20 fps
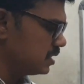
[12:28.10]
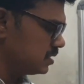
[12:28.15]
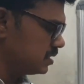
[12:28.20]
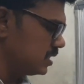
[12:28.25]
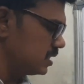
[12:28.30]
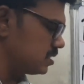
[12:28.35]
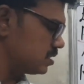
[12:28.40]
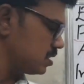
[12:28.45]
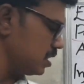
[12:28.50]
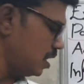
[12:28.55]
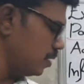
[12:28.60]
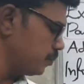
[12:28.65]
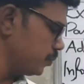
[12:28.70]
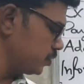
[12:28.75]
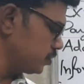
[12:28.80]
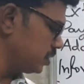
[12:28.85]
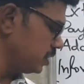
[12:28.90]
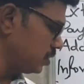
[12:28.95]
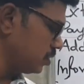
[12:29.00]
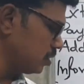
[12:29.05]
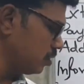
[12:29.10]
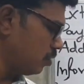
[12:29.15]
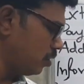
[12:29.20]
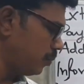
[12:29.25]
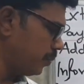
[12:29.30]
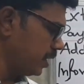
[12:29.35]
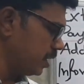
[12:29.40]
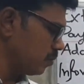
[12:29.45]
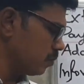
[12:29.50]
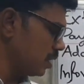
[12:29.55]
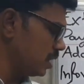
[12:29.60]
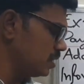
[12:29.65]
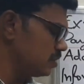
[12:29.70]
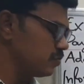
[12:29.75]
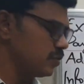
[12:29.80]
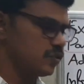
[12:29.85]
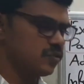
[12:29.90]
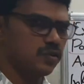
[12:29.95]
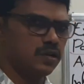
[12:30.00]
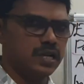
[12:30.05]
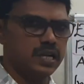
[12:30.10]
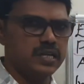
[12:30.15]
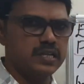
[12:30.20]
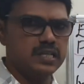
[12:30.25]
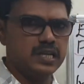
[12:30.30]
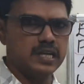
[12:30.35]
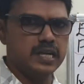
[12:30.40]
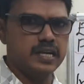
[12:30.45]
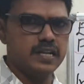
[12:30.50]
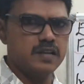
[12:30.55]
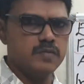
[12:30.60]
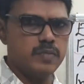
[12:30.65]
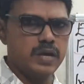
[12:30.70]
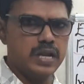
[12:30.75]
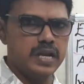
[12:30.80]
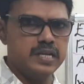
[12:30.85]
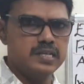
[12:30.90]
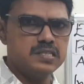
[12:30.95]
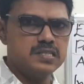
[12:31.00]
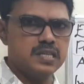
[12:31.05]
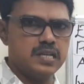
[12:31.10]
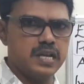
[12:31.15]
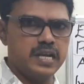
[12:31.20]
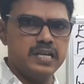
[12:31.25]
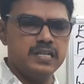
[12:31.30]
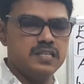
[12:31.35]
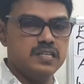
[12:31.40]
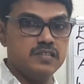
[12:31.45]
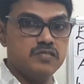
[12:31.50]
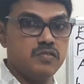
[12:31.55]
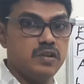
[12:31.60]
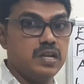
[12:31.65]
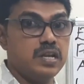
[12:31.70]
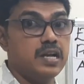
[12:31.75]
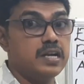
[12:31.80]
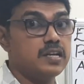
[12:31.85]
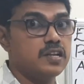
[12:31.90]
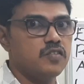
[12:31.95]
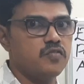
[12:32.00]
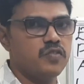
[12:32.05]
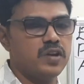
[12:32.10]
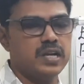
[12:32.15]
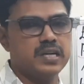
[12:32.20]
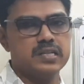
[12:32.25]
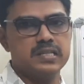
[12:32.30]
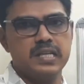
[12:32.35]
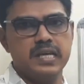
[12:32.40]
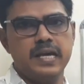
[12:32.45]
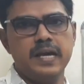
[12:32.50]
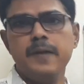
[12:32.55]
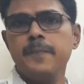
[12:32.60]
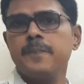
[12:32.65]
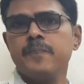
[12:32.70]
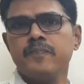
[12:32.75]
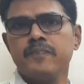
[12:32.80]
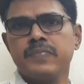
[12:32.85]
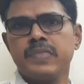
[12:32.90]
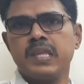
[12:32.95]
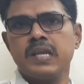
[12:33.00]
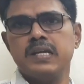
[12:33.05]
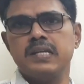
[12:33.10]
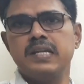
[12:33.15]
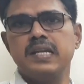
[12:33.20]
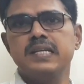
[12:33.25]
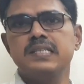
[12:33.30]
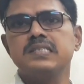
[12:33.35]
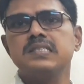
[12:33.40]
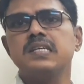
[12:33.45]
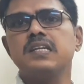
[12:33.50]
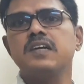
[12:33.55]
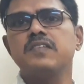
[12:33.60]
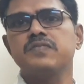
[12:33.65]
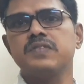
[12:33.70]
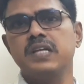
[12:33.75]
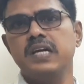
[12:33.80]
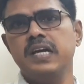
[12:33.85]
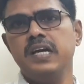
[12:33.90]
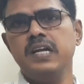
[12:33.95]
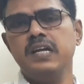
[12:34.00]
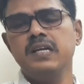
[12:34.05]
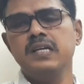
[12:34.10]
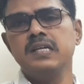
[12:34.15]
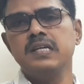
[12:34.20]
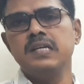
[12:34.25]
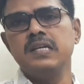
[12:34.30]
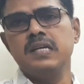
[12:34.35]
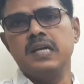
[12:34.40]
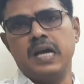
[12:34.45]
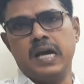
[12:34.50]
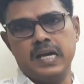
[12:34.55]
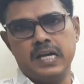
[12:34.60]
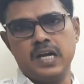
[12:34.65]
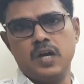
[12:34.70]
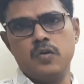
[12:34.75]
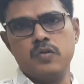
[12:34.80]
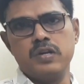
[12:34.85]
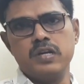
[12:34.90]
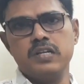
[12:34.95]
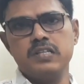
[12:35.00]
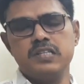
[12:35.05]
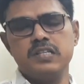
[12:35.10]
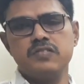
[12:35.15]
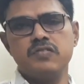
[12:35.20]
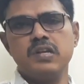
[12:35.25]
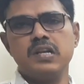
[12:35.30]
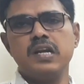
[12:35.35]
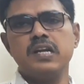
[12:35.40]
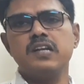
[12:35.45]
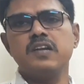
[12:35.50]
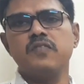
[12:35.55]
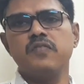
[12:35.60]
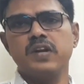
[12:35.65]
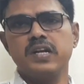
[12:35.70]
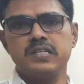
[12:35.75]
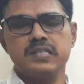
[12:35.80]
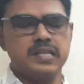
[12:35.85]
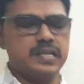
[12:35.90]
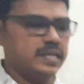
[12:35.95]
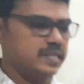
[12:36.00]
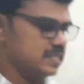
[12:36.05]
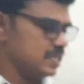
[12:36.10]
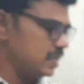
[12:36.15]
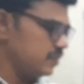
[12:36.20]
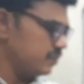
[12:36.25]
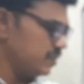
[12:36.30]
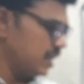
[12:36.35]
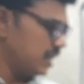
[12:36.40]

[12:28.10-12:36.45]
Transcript: Just opposite to the opening balance, we should write the credit balance, right? This will not reflect the nature of the account. This will not reflect the nature of the